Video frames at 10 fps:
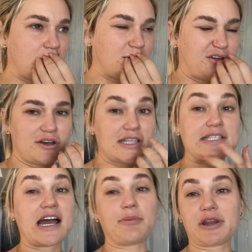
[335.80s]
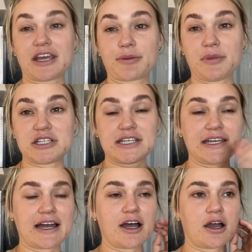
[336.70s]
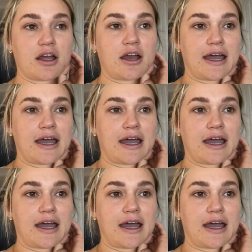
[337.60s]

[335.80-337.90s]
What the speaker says: at the start, but like mid-year,